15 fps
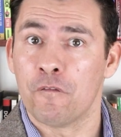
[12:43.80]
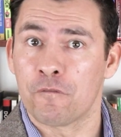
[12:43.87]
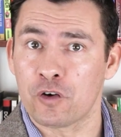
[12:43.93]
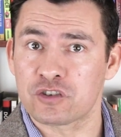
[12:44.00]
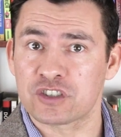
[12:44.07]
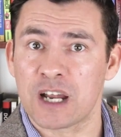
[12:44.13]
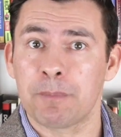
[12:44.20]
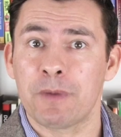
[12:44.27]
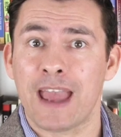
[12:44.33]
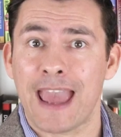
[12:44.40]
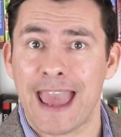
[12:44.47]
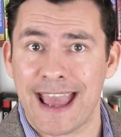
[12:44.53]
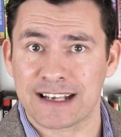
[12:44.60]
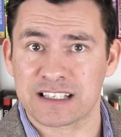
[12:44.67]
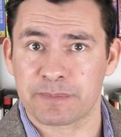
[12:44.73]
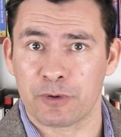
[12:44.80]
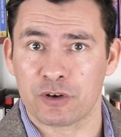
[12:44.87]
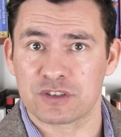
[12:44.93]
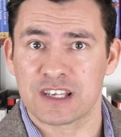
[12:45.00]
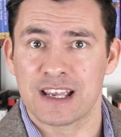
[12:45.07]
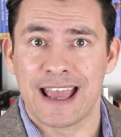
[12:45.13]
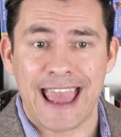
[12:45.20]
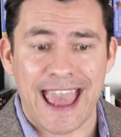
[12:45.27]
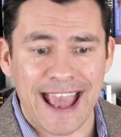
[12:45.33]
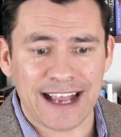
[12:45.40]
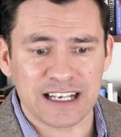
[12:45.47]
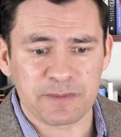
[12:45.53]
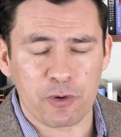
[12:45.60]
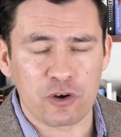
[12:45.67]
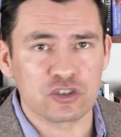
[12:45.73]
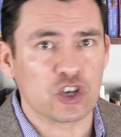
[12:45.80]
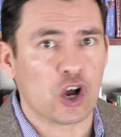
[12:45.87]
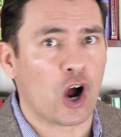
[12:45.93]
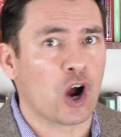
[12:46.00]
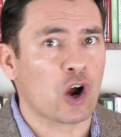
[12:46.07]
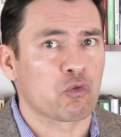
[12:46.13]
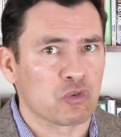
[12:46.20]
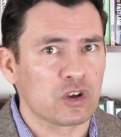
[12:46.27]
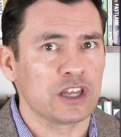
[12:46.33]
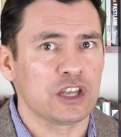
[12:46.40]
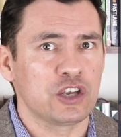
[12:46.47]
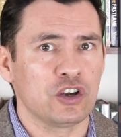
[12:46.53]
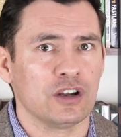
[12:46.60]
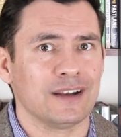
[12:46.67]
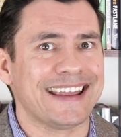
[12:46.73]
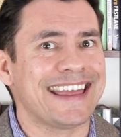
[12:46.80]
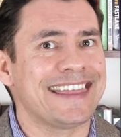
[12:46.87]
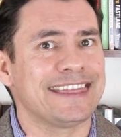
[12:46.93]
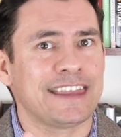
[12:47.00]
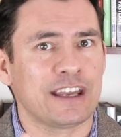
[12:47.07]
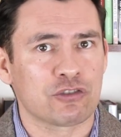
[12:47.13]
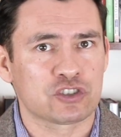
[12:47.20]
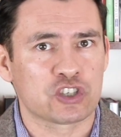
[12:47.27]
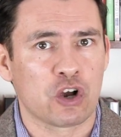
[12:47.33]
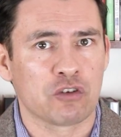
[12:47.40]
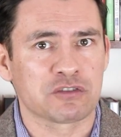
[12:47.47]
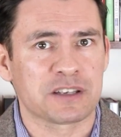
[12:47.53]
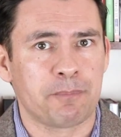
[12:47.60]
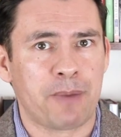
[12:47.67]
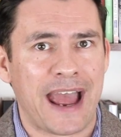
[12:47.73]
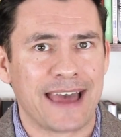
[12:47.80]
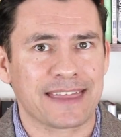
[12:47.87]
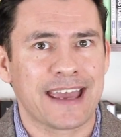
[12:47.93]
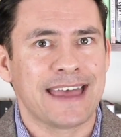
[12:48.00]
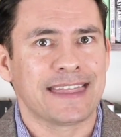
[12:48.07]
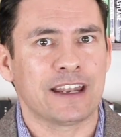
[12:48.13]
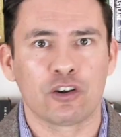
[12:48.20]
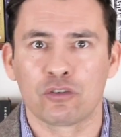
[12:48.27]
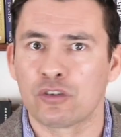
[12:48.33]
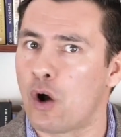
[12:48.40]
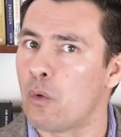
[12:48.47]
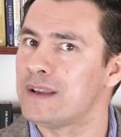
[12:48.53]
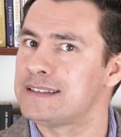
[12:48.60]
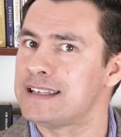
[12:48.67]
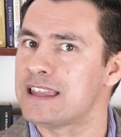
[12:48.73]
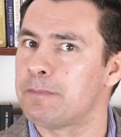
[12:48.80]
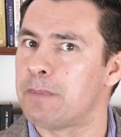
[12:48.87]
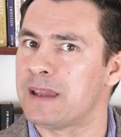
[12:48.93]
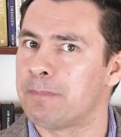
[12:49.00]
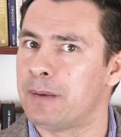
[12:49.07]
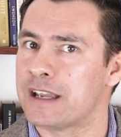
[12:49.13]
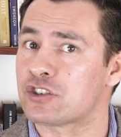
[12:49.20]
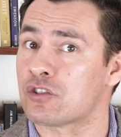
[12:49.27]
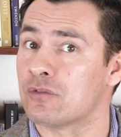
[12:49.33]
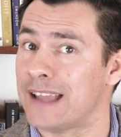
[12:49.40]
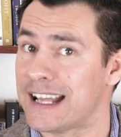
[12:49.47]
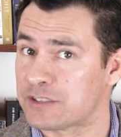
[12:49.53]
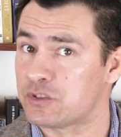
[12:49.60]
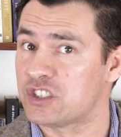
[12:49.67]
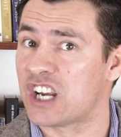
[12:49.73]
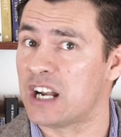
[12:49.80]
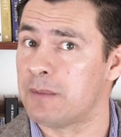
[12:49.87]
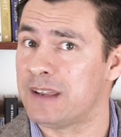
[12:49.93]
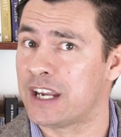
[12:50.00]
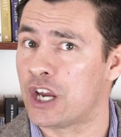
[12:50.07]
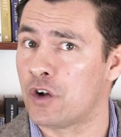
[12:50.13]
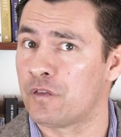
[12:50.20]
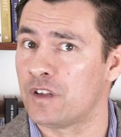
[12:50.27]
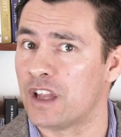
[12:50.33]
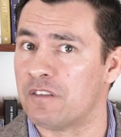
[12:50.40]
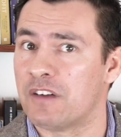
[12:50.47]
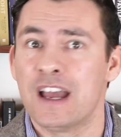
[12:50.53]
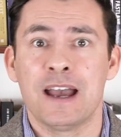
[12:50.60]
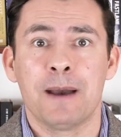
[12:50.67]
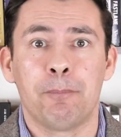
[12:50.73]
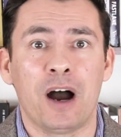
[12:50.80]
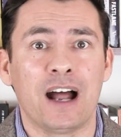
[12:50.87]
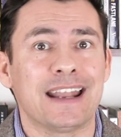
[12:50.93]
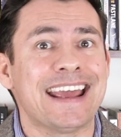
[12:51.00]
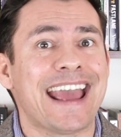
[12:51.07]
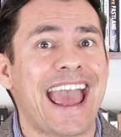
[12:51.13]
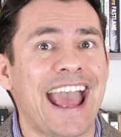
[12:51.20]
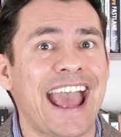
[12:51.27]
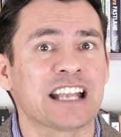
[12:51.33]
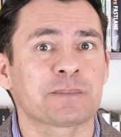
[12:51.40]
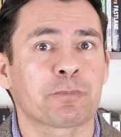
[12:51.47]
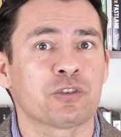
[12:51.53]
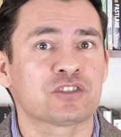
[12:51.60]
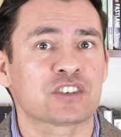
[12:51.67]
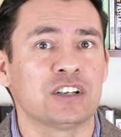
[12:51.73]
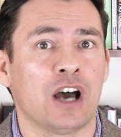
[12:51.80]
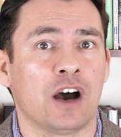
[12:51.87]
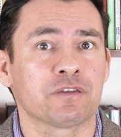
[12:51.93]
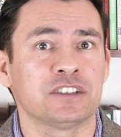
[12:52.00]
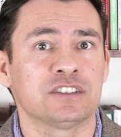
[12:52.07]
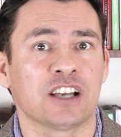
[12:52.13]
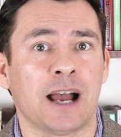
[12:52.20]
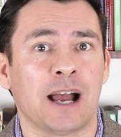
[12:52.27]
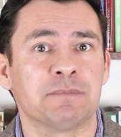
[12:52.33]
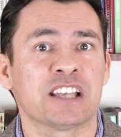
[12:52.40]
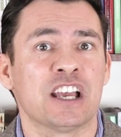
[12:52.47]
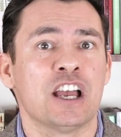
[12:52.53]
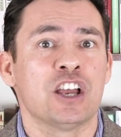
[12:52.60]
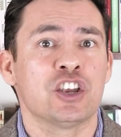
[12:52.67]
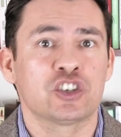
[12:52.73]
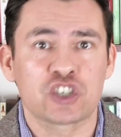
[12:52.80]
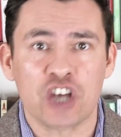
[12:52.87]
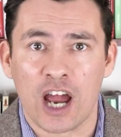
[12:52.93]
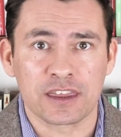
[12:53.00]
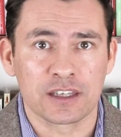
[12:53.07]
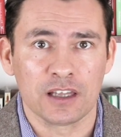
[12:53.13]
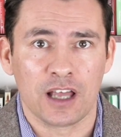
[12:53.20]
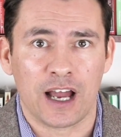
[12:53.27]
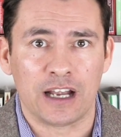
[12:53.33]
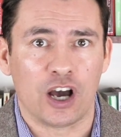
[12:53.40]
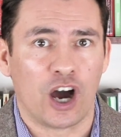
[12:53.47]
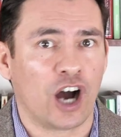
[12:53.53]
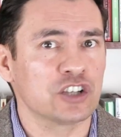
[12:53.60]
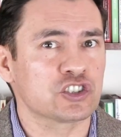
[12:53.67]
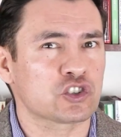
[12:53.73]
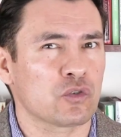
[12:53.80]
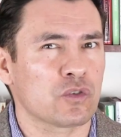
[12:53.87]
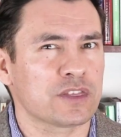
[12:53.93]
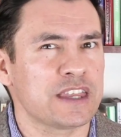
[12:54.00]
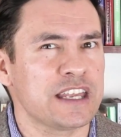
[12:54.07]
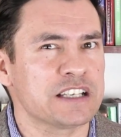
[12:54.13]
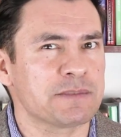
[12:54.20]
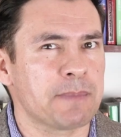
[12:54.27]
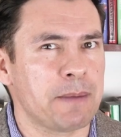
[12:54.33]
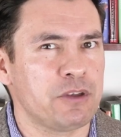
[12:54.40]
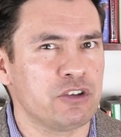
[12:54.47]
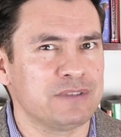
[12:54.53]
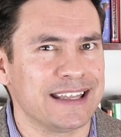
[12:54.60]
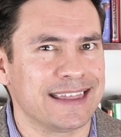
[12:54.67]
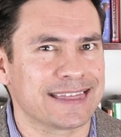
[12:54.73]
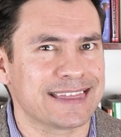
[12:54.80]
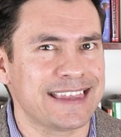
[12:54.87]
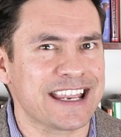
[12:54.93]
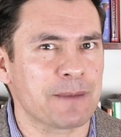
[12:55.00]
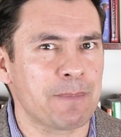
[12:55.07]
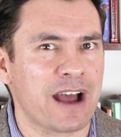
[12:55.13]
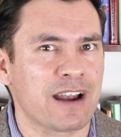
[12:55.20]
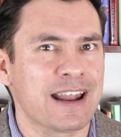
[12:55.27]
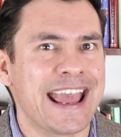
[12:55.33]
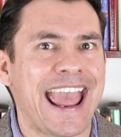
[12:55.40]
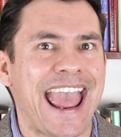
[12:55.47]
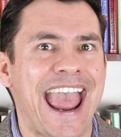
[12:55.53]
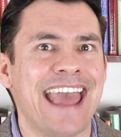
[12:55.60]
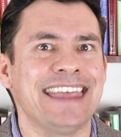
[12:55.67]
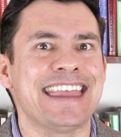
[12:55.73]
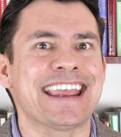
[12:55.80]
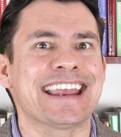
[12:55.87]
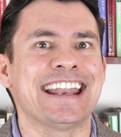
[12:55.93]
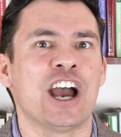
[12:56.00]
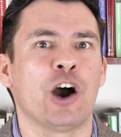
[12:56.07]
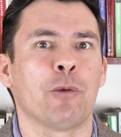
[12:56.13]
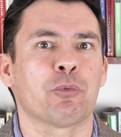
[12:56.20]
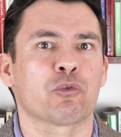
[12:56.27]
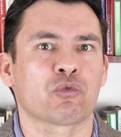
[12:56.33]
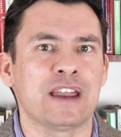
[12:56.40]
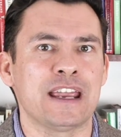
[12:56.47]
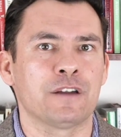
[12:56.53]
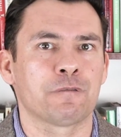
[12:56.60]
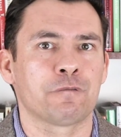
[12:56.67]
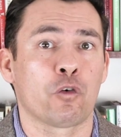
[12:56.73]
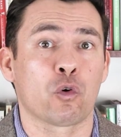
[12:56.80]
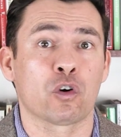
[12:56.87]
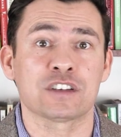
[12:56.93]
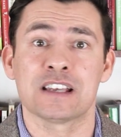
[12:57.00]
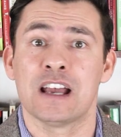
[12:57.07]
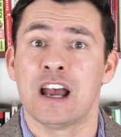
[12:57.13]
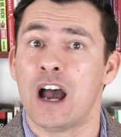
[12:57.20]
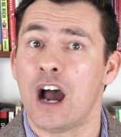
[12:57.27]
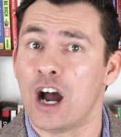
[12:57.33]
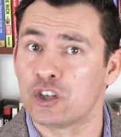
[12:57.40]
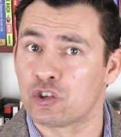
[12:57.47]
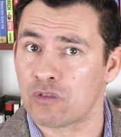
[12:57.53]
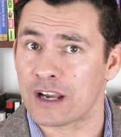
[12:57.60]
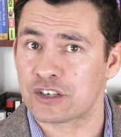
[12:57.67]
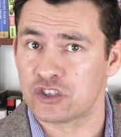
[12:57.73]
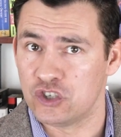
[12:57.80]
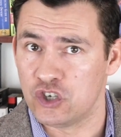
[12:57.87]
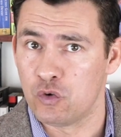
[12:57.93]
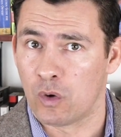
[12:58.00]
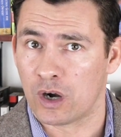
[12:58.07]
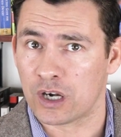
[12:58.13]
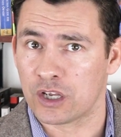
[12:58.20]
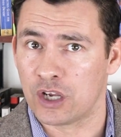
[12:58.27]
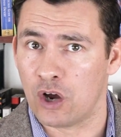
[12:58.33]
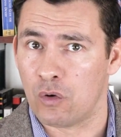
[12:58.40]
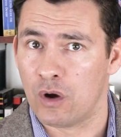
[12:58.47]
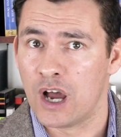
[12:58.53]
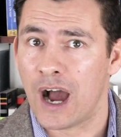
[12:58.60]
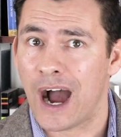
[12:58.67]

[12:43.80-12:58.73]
First up, experts. Experts are really good in their chosen path. They don't always see the big picture, and that's what you got to be careful of. But experts can oftentimes shine the light on certain things maybe you didn't think about, and they can help reinforce a direction you want to go.